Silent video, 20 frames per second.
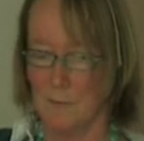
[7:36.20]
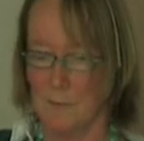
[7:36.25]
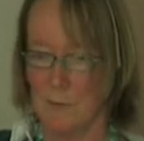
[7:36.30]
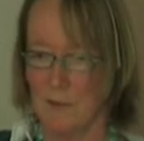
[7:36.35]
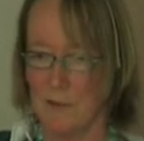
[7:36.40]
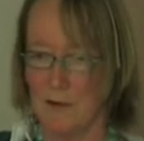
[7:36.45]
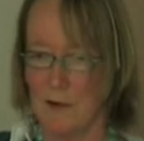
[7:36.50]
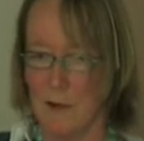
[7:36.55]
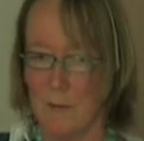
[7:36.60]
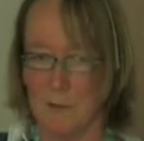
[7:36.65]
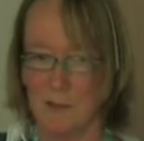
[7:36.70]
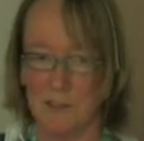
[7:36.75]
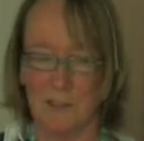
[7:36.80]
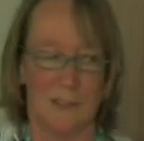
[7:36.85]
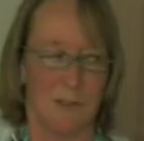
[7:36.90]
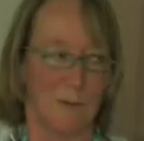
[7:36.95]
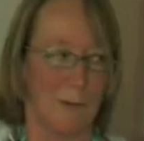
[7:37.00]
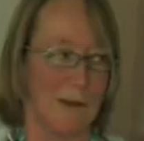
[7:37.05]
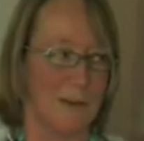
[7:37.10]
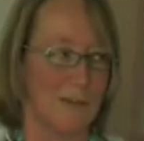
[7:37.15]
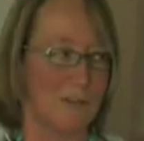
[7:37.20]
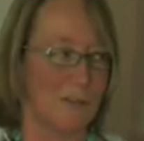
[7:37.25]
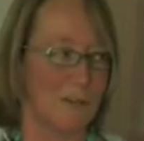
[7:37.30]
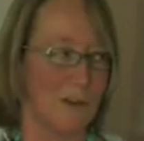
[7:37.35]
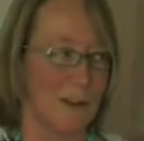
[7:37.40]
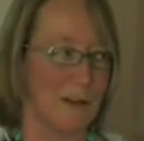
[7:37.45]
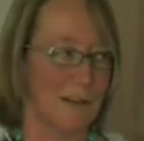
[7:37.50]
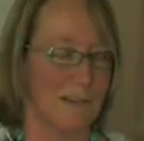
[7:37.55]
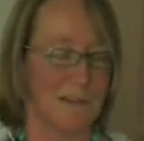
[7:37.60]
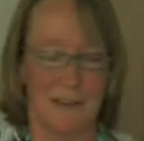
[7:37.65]
but not much in the way of
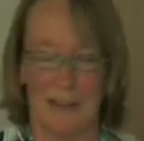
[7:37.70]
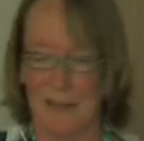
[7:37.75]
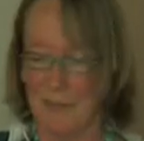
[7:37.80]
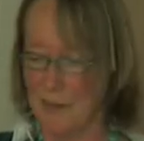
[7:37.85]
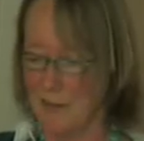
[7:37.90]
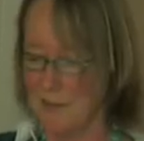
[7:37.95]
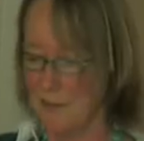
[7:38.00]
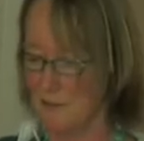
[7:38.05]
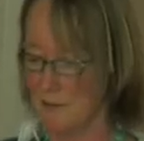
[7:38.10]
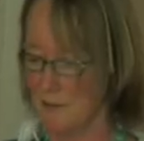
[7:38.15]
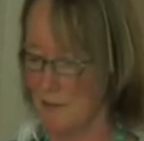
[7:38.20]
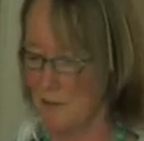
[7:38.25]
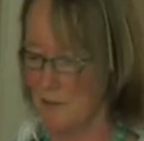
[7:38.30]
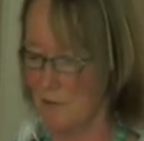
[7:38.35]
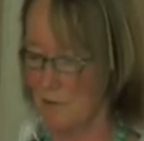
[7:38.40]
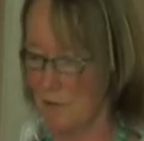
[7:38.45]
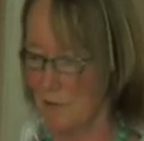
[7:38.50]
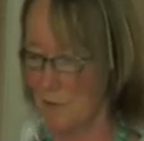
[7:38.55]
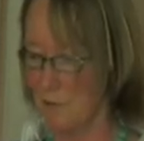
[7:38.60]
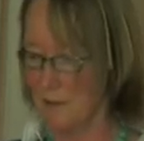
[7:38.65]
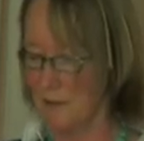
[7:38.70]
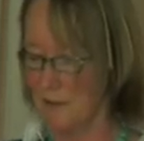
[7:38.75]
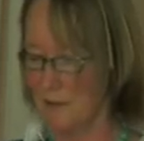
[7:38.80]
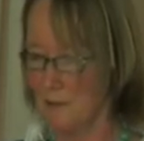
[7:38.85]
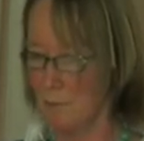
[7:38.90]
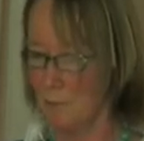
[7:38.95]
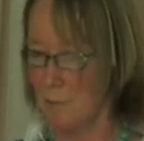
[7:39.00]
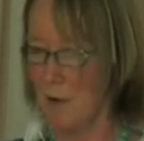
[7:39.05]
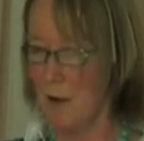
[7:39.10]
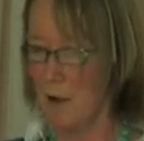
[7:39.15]
strings, and they just grew into
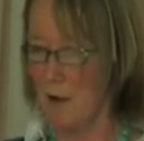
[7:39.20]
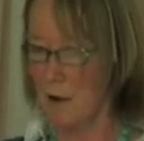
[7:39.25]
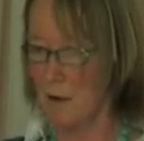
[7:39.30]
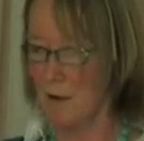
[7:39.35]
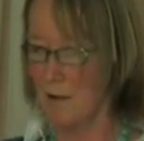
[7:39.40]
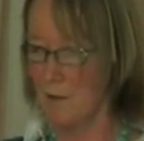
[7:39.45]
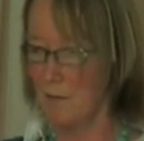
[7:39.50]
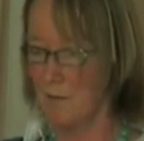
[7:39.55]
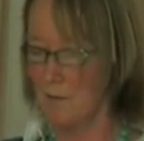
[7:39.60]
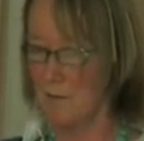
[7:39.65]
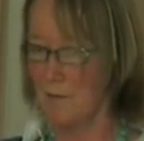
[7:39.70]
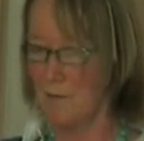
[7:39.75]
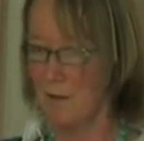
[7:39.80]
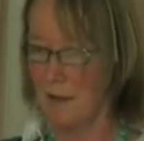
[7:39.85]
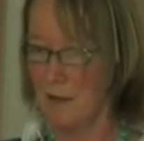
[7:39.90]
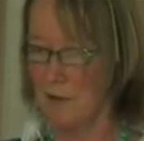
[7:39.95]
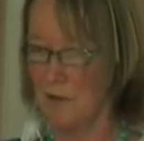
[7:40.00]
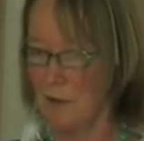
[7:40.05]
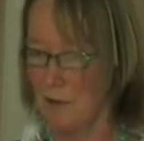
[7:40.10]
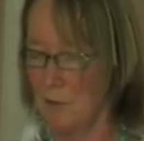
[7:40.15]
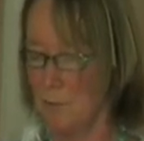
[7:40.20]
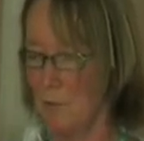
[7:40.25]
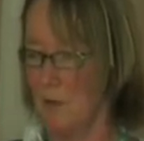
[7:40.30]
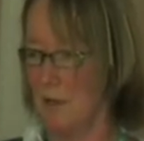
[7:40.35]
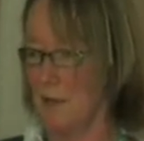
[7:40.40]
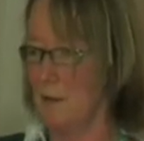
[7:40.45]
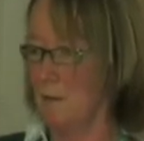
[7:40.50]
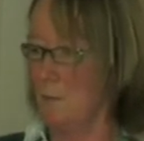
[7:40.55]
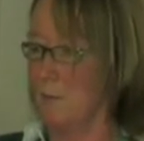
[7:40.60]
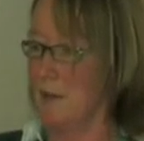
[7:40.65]
this block, and you could
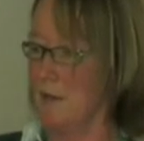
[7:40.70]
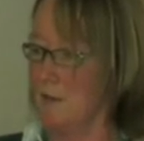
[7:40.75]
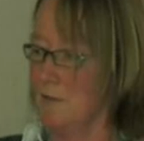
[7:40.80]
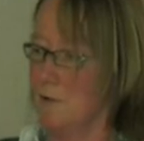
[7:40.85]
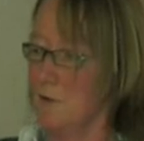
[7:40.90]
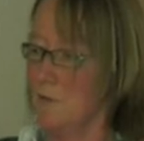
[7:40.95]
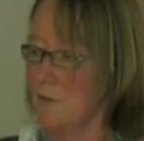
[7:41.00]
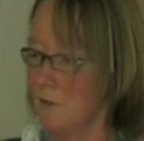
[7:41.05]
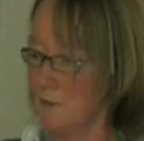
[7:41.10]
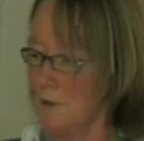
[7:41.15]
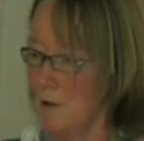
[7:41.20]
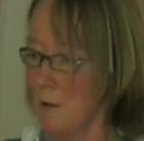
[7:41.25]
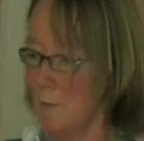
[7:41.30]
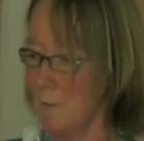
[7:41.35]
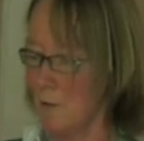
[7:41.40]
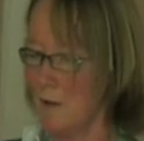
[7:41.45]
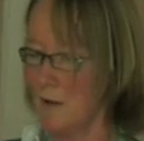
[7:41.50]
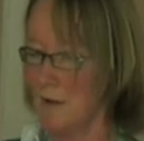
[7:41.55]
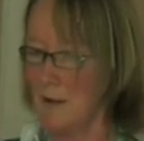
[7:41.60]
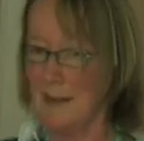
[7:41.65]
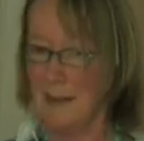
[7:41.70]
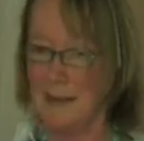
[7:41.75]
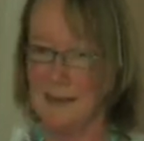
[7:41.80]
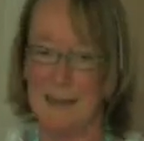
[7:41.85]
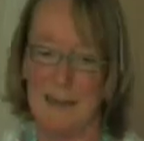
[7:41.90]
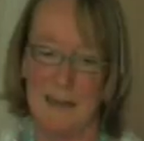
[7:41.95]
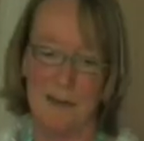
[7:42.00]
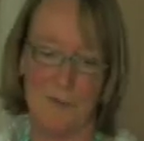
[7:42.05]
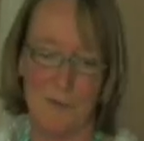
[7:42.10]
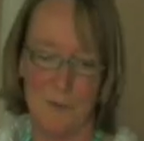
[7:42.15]
pick the peas off the top.
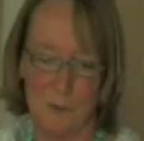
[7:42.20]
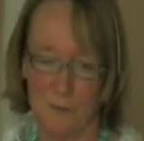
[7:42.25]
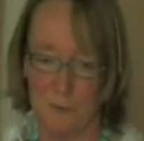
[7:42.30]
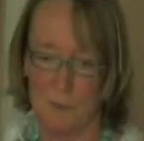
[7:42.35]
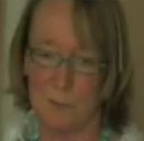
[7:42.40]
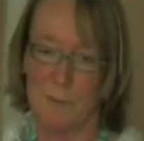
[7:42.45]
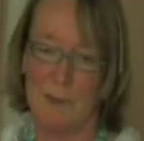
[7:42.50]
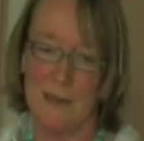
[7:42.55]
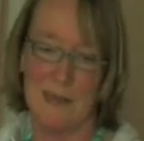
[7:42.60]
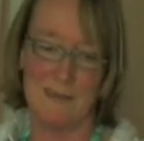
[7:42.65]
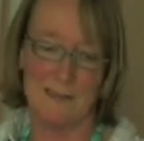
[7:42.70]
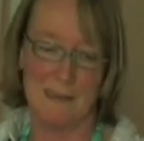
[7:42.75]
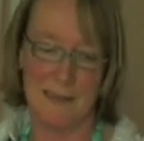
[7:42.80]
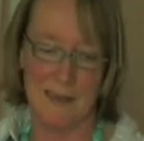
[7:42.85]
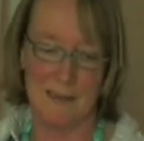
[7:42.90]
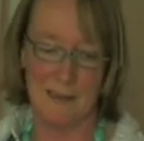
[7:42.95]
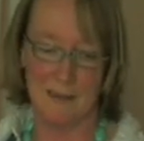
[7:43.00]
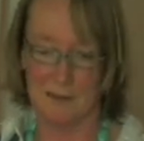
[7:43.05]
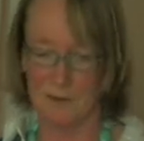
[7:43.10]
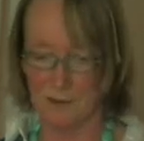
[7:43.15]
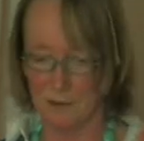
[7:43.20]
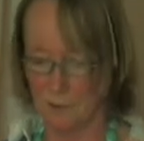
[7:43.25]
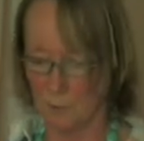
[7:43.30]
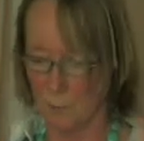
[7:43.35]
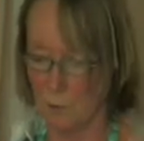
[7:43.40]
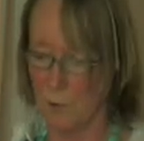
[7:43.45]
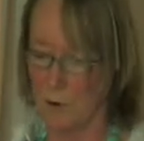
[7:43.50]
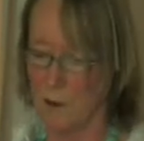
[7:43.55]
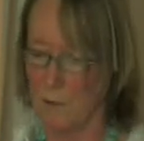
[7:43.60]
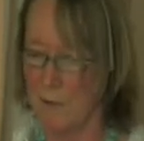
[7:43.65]
Again, a 4 foot bed is handy because you
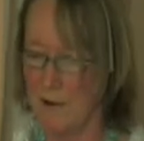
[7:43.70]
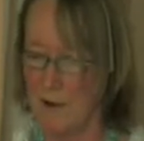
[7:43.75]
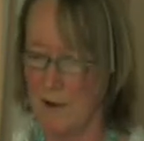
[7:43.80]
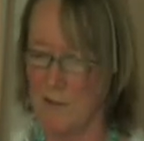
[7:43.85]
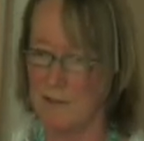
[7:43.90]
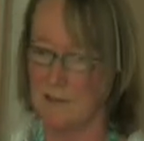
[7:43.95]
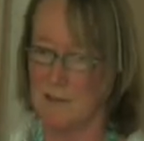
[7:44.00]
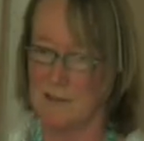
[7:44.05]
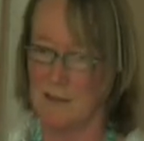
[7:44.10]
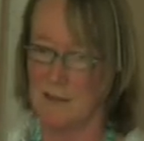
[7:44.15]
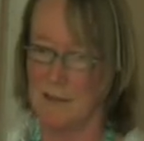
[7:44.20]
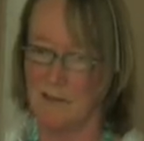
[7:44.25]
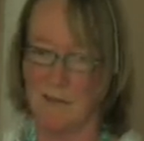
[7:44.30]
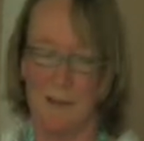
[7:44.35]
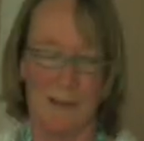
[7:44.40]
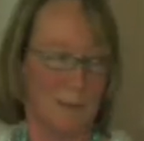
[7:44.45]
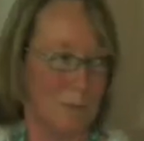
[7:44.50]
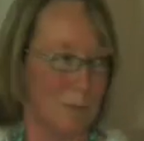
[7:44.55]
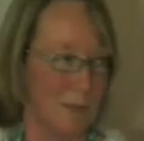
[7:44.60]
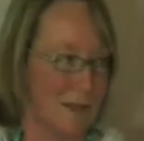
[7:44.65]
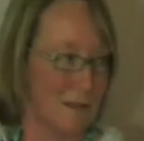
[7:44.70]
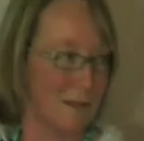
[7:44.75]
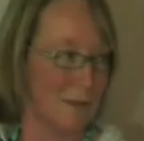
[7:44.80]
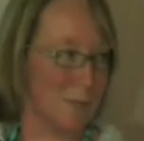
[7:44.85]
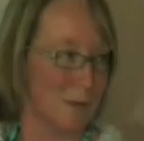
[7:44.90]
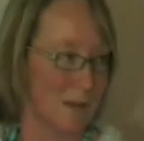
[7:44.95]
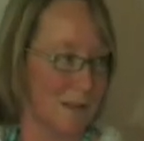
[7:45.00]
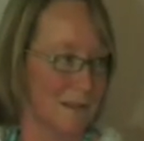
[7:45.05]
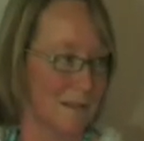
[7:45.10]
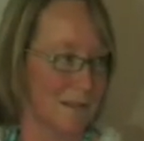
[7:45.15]
can walk up on either side of it and pick the
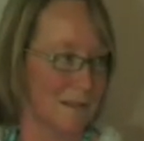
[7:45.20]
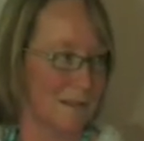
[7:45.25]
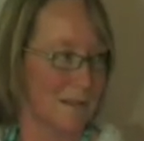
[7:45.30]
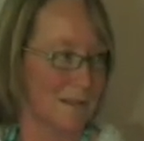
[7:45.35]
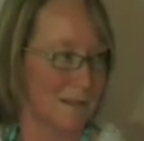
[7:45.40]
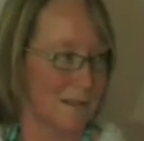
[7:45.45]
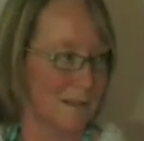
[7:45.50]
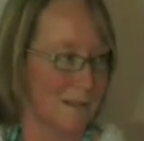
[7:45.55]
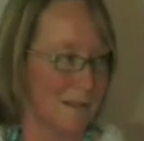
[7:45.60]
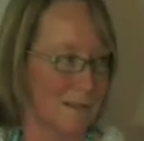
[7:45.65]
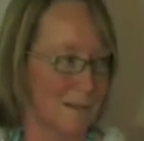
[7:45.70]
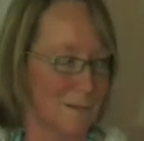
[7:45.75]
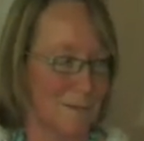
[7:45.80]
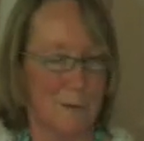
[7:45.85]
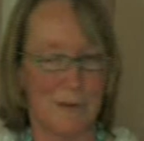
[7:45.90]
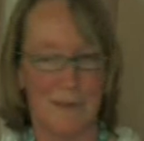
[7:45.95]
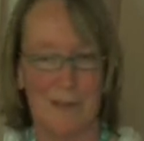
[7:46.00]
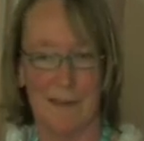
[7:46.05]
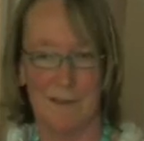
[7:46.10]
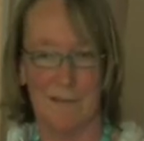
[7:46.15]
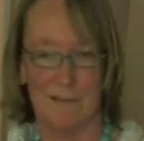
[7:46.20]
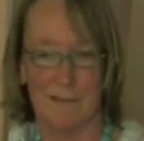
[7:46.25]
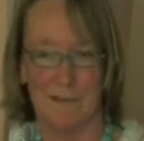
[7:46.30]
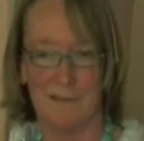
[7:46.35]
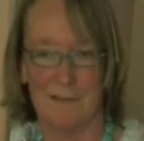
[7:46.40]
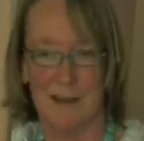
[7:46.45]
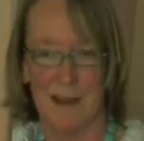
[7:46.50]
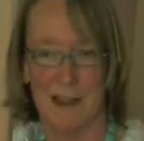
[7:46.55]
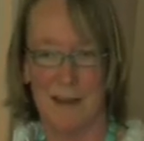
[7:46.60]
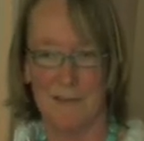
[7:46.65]
peas without
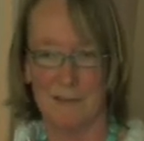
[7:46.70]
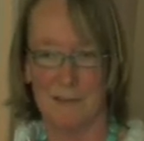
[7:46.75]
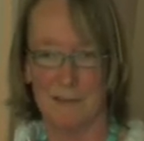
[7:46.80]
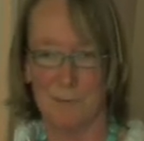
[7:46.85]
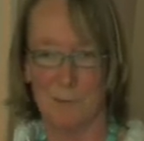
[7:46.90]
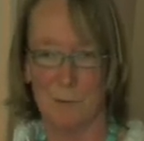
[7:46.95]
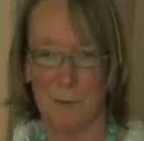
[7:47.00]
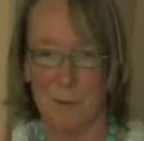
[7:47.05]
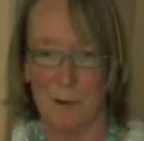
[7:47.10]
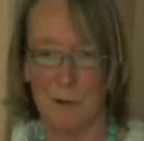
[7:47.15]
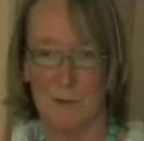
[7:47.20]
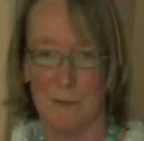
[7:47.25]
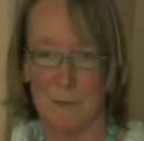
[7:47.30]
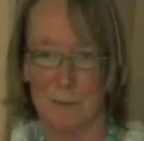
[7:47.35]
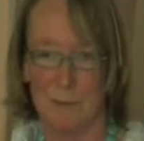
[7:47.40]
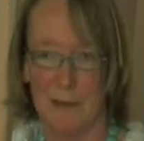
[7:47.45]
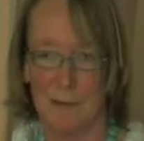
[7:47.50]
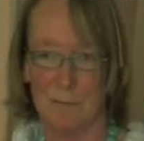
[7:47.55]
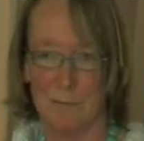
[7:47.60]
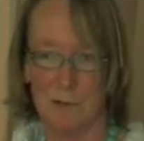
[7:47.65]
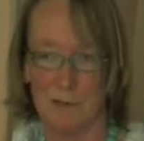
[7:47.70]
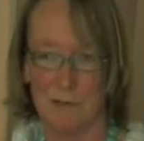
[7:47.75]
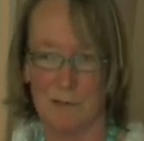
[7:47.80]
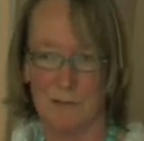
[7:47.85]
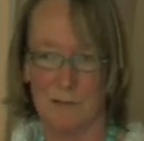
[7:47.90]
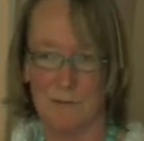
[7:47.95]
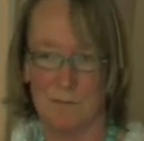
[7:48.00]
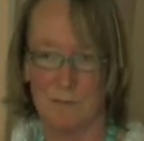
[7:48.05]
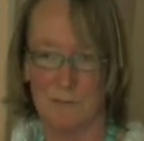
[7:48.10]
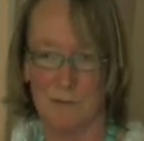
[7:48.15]
having to walk on the bed much.
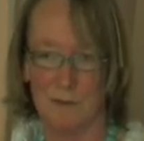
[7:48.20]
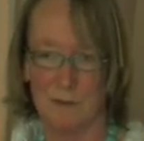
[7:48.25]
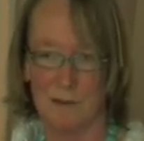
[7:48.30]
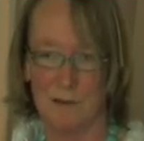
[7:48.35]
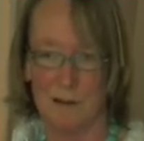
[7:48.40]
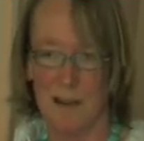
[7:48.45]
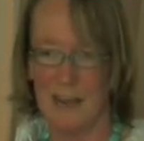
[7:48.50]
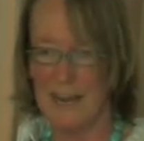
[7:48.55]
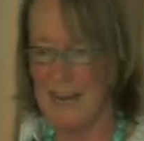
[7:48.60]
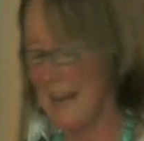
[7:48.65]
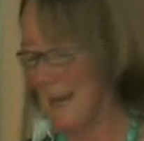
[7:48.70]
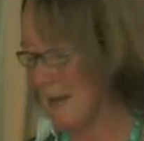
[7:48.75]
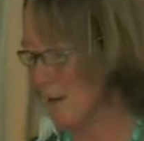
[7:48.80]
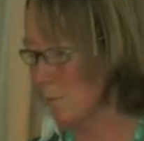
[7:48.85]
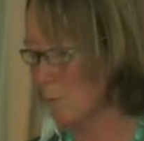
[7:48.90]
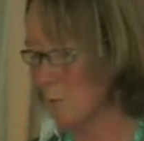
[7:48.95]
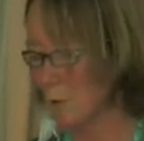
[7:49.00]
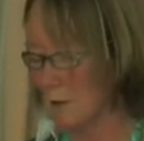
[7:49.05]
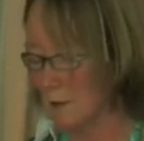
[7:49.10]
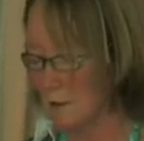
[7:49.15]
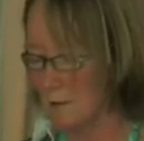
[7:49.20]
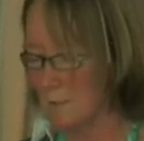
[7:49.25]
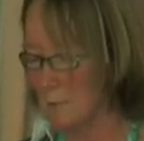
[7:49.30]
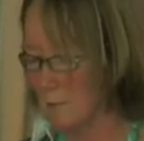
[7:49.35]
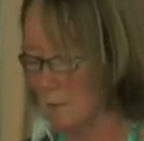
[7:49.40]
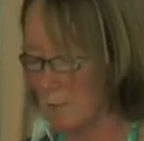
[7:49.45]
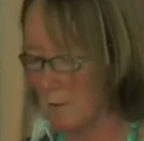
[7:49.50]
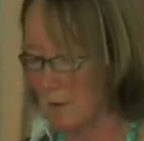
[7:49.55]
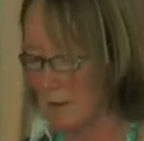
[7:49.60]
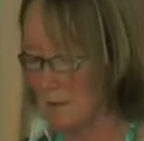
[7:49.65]
I hate walking on
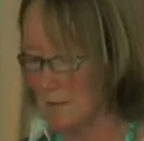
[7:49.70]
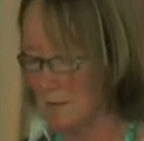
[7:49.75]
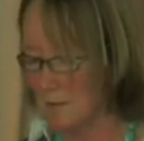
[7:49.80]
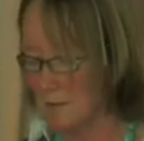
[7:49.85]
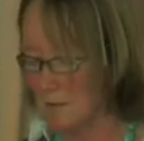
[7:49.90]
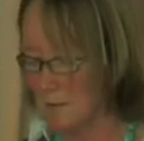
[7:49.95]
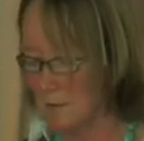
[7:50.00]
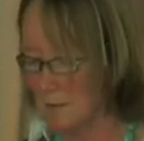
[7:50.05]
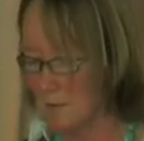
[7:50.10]
my beds.